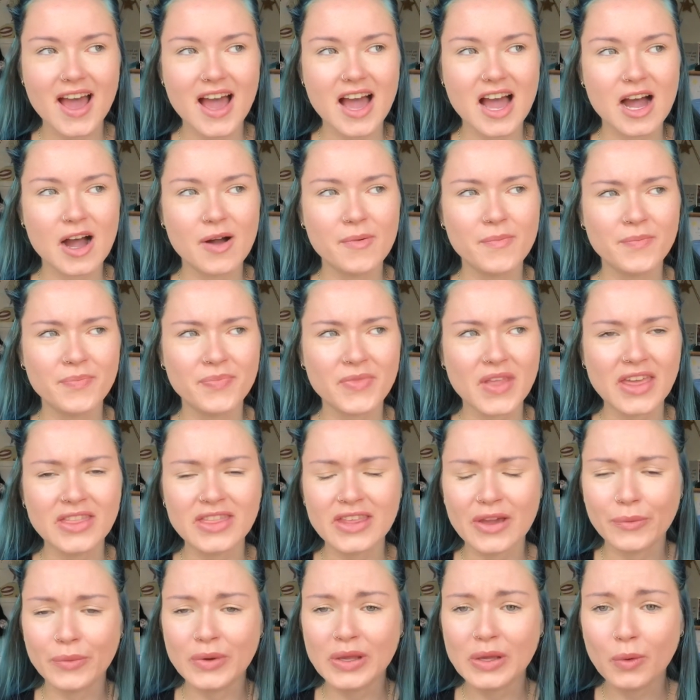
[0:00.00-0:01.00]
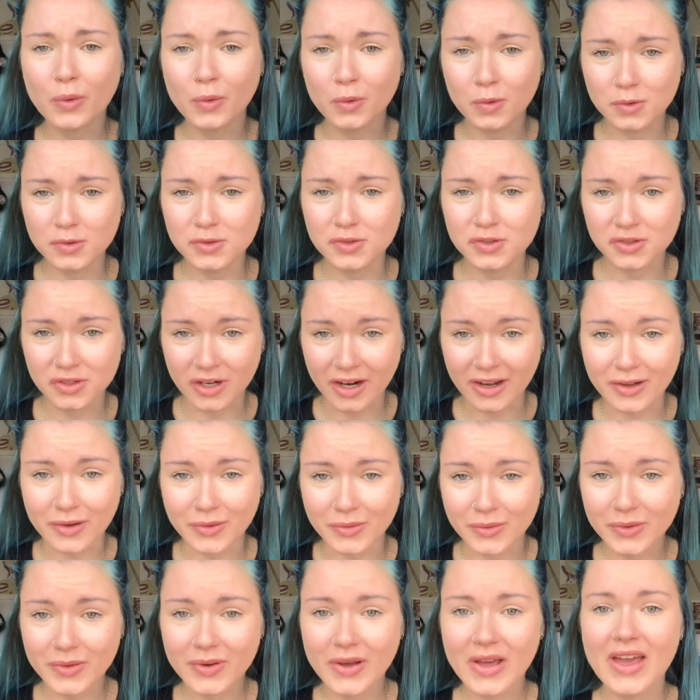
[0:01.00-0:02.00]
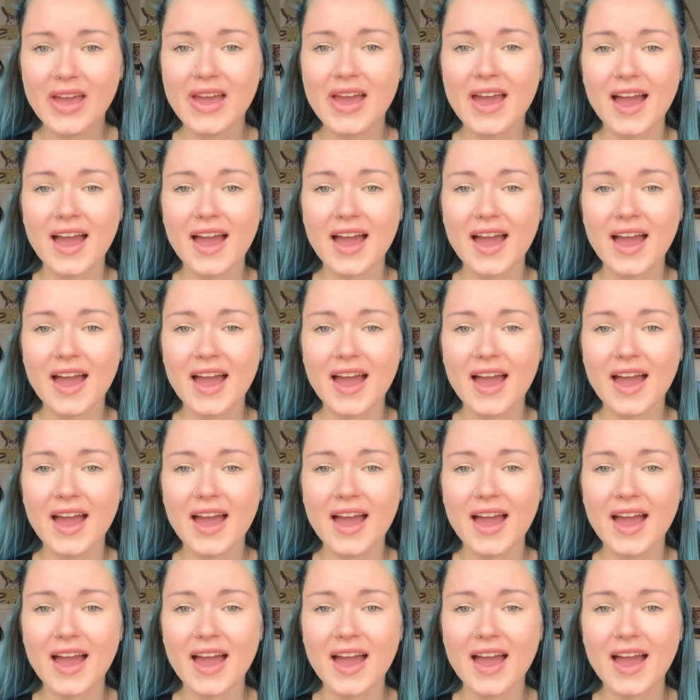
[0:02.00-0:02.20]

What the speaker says: and that we all struggle,